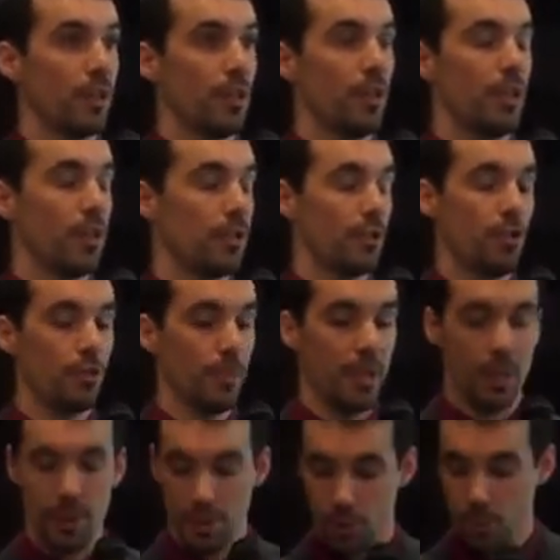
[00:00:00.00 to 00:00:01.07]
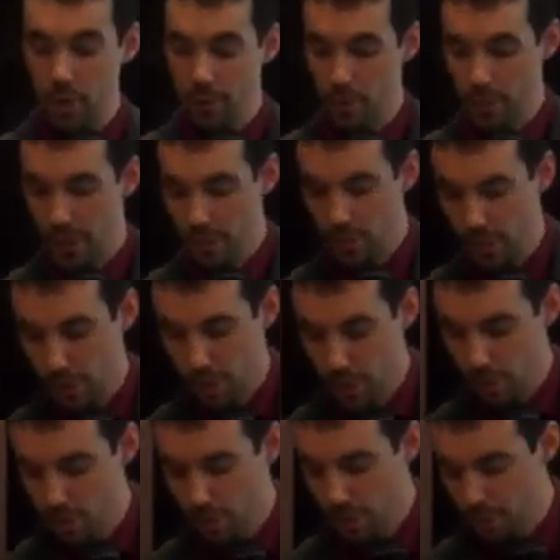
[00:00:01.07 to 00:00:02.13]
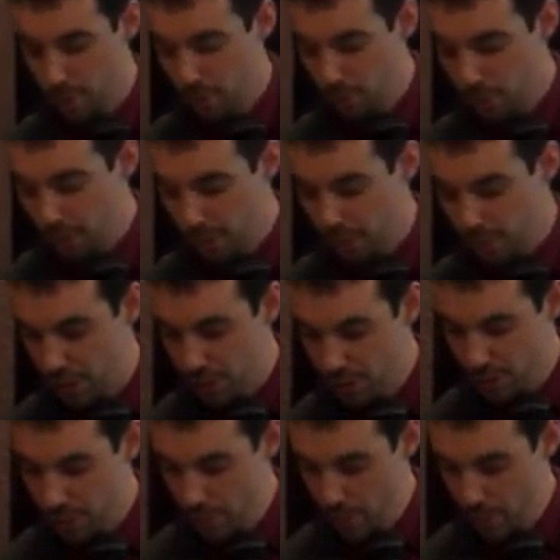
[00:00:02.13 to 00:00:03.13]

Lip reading: A 12-month construction process.